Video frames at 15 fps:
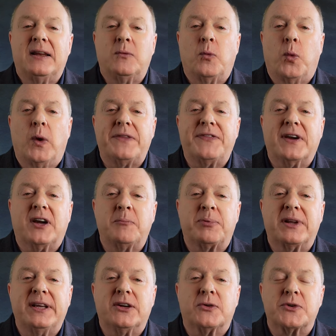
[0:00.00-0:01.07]
with the
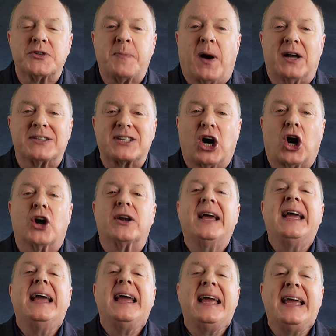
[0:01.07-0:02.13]
completed response card
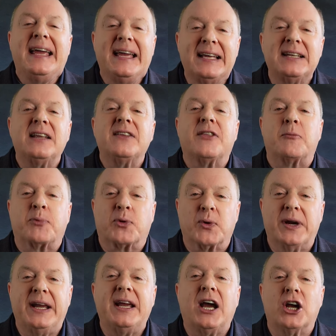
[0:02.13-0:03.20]
in the
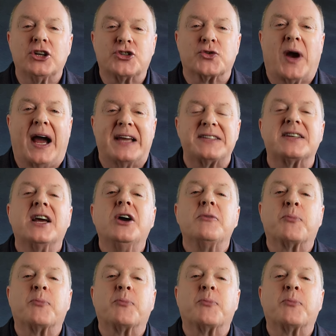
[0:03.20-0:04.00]
pre-addressed,